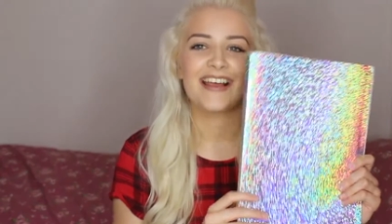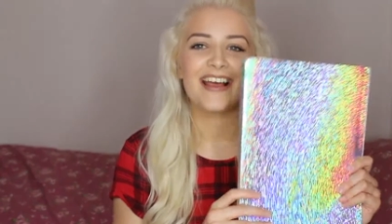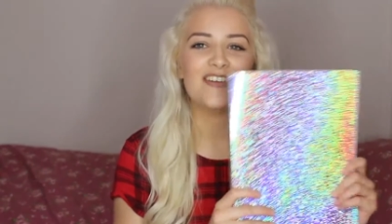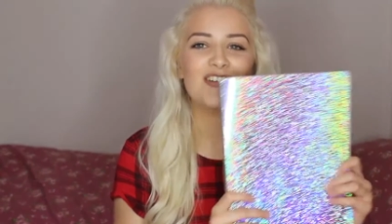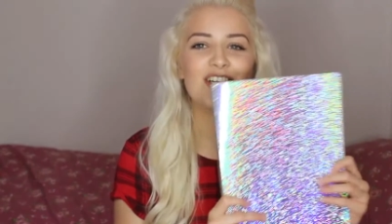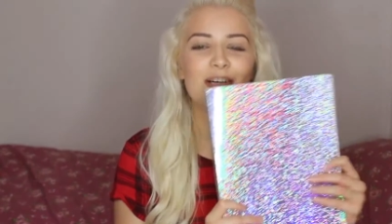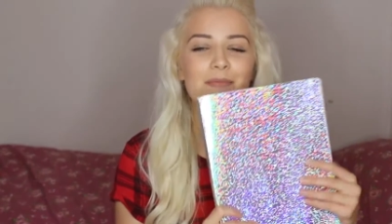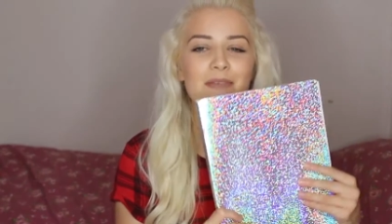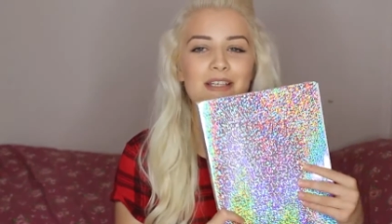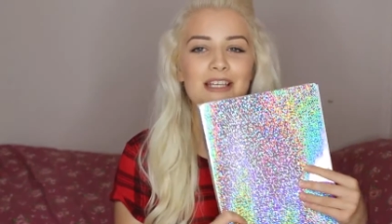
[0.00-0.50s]

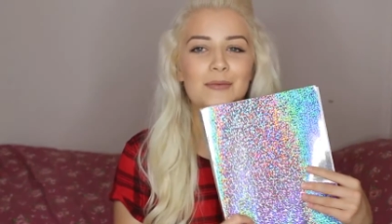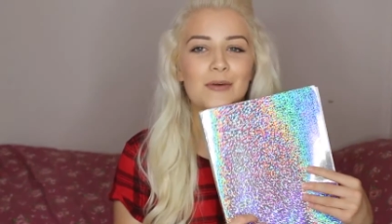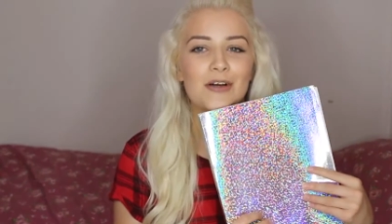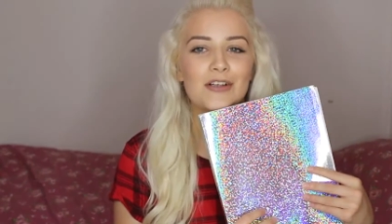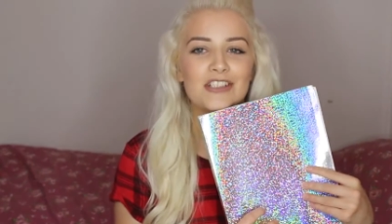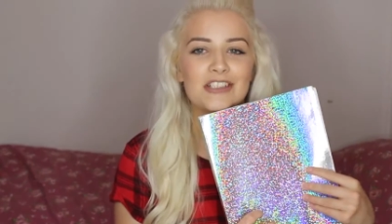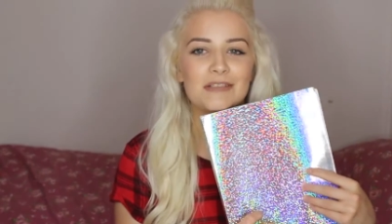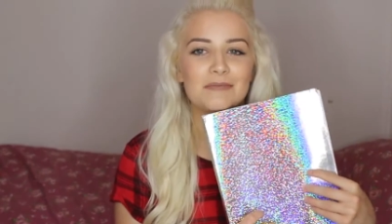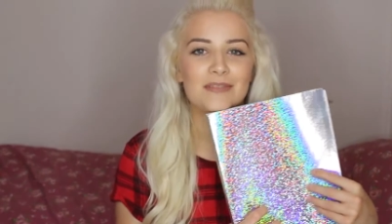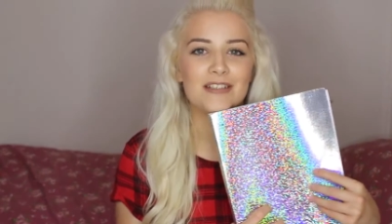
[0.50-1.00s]
I've got Minnie
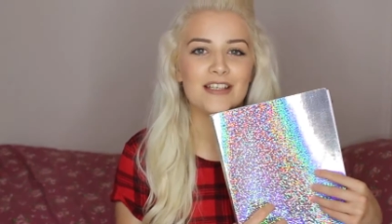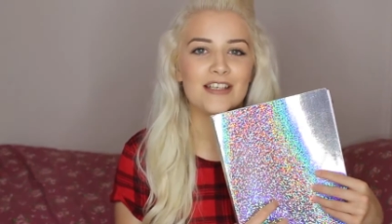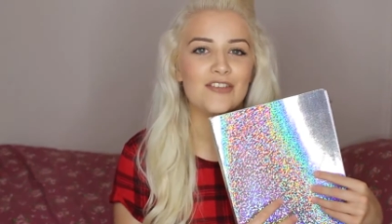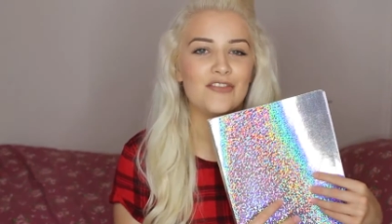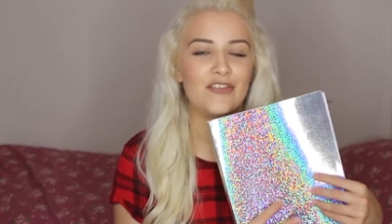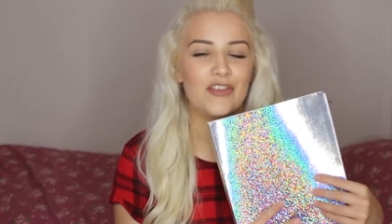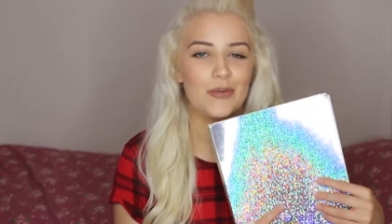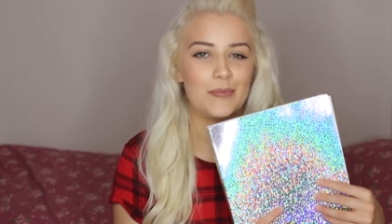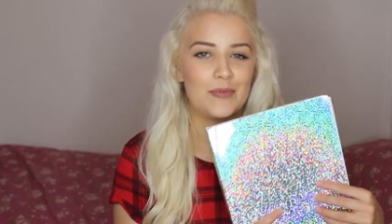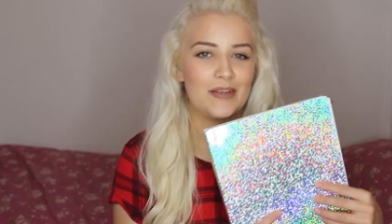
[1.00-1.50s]
watching me
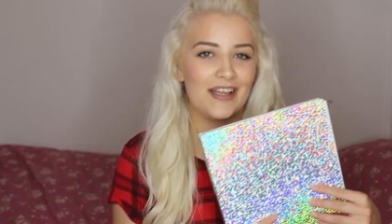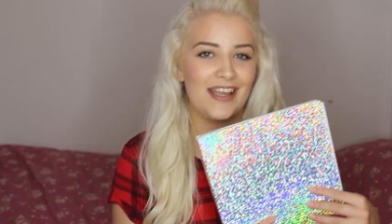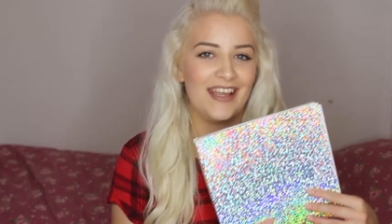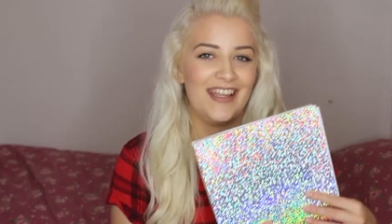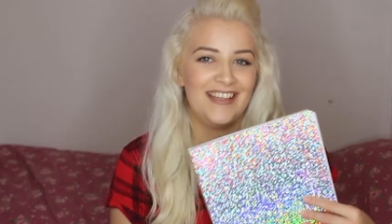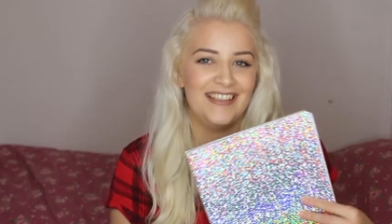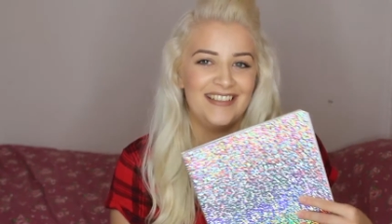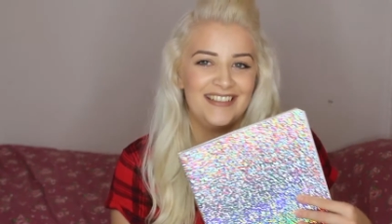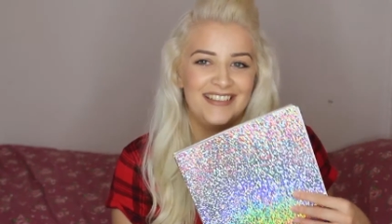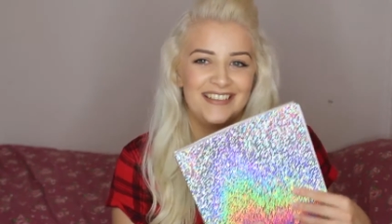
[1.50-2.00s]
film
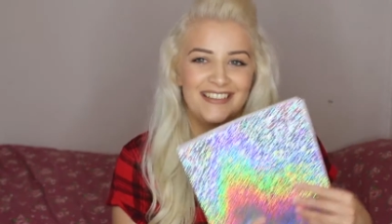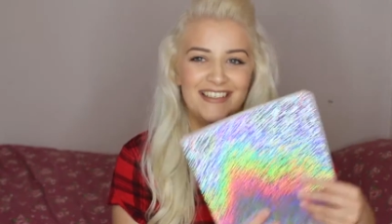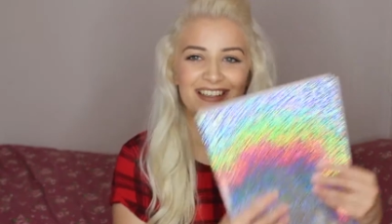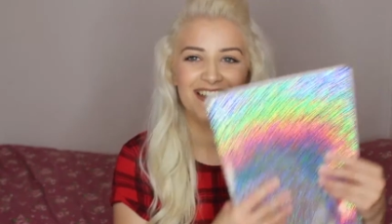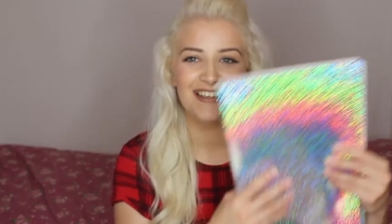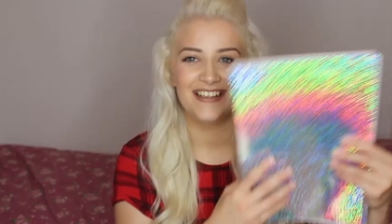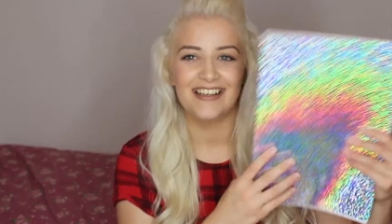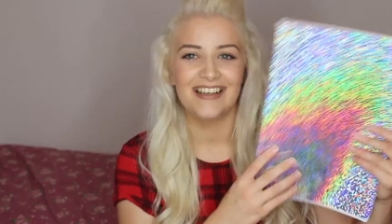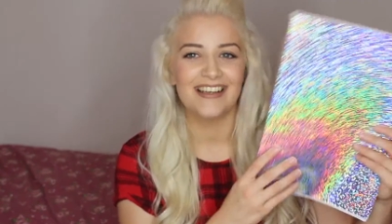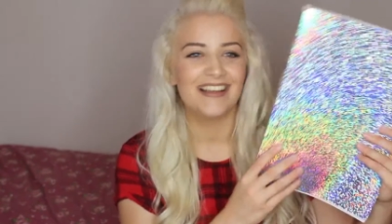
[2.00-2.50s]

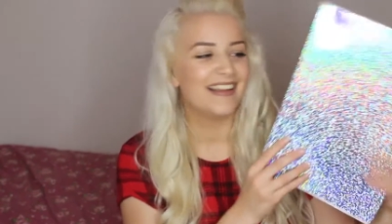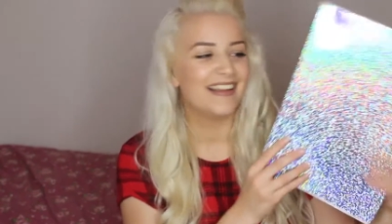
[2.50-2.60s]
again.